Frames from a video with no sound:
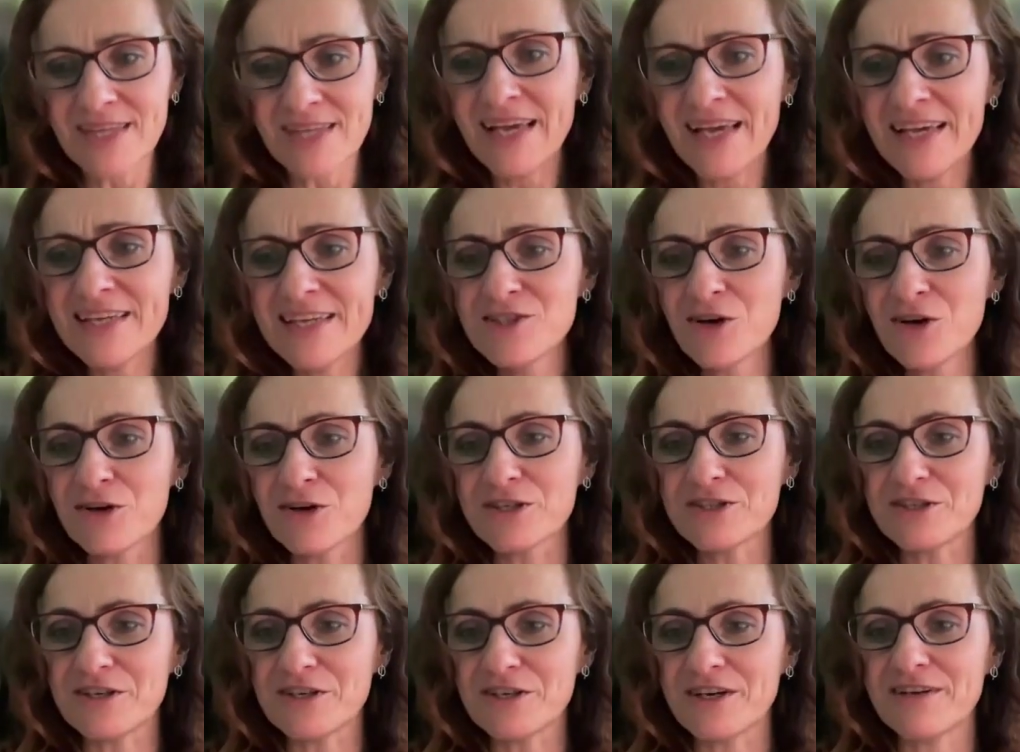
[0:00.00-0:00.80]
A
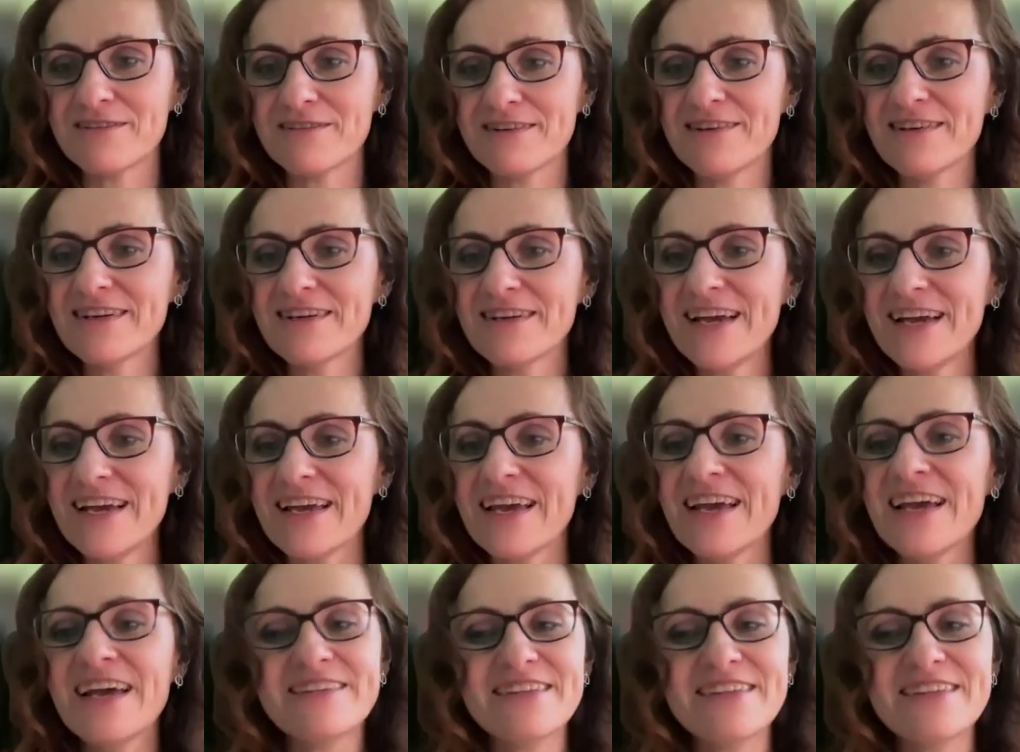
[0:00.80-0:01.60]
doctor.
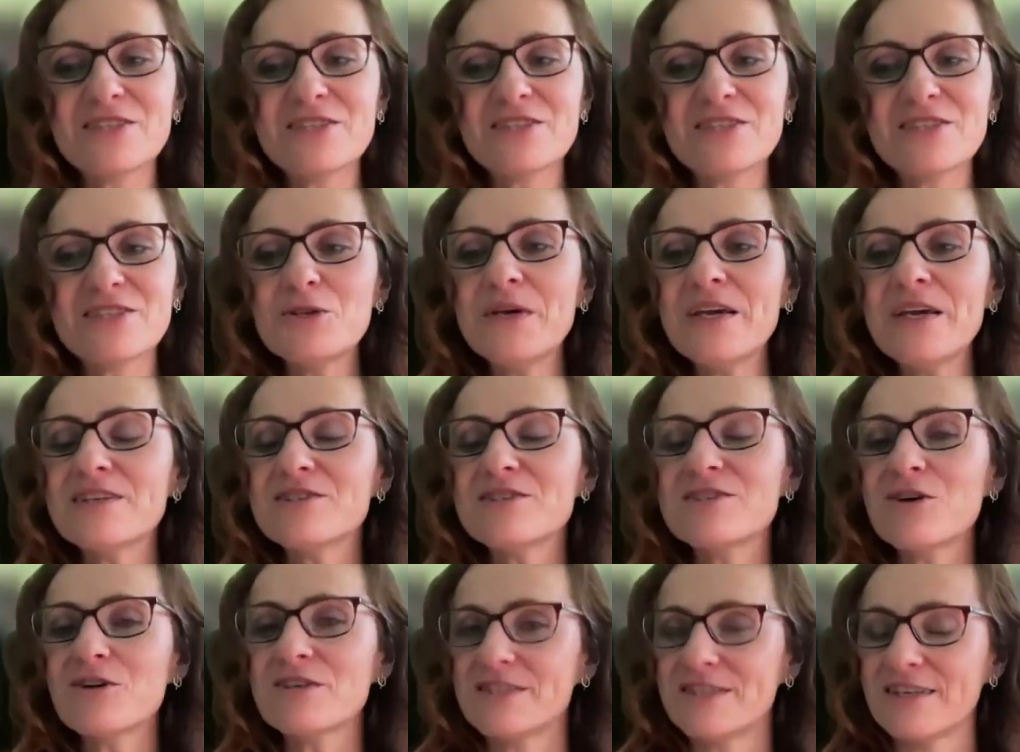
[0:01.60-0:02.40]
Okay, that could be a
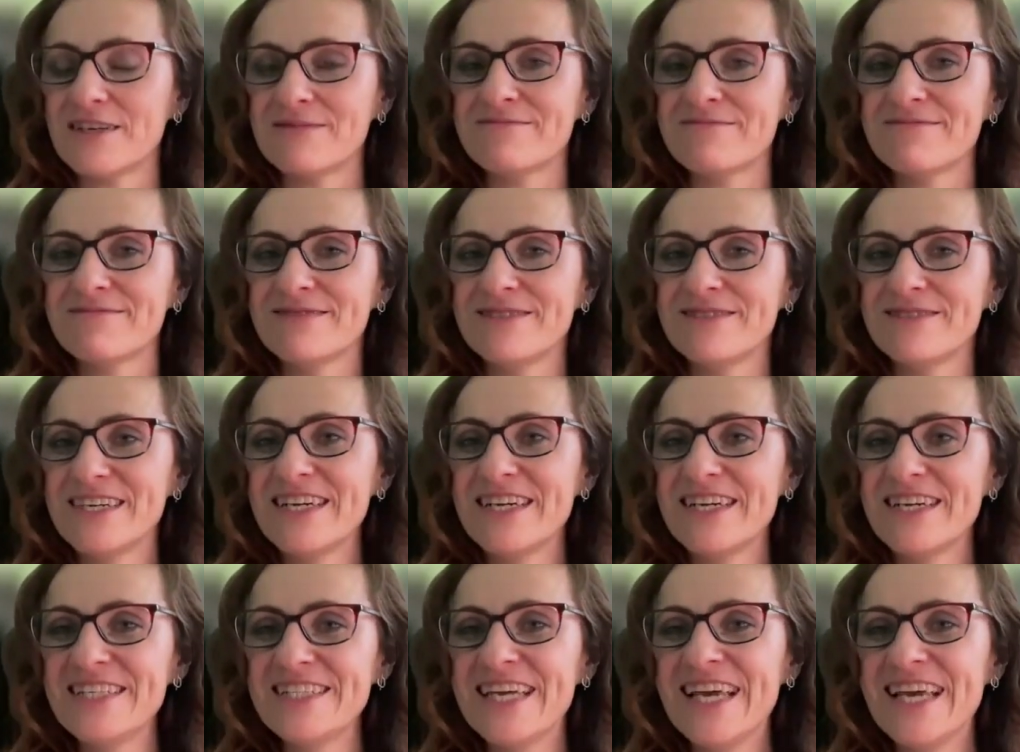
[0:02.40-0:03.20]
doctor,
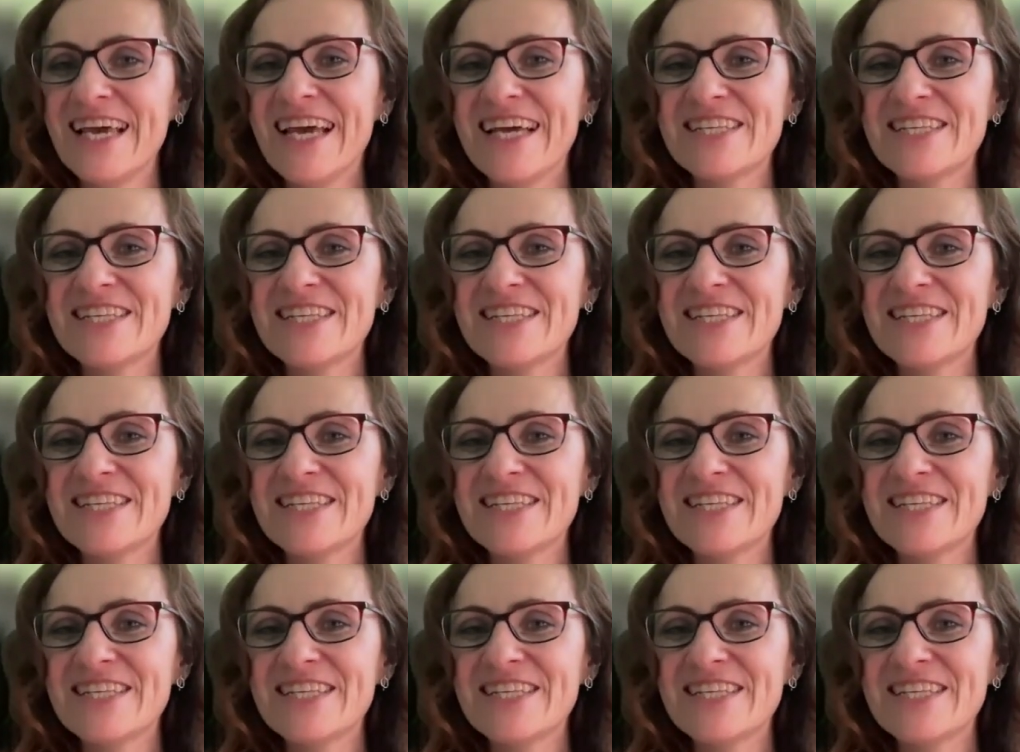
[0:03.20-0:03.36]
right?